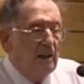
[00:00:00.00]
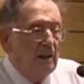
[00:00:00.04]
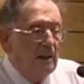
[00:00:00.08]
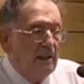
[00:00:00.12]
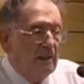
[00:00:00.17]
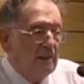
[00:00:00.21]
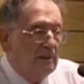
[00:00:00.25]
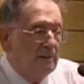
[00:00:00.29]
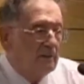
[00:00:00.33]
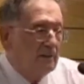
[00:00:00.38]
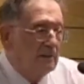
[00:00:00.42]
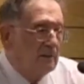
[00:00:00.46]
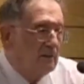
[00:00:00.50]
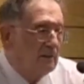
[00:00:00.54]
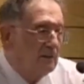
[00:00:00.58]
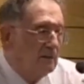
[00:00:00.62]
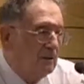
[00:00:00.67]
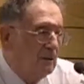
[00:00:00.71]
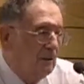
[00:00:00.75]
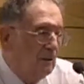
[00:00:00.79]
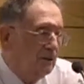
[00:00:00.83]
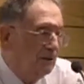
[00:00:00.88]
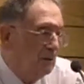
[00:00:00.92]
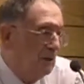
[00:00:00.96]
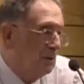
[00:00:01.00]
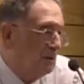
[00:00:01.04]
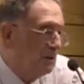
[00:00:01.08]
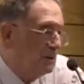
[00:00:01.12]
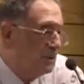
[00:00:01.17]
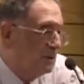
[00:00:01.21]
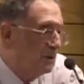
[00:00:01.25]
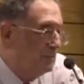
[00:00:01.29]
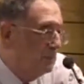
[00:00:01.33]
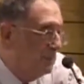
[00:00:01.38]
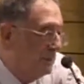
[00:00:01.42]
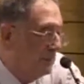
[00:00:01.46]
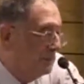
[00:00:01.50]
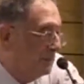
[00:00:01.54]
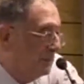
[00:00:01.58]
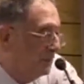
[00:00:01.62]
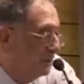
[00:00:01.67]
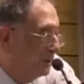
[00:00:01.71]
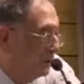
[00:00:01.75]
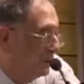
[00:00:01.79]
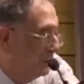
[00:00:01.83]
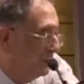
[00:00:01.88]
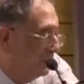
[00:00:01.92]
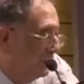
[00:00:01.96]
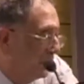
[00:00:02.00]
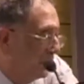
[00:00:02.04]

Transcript: And of course, the people who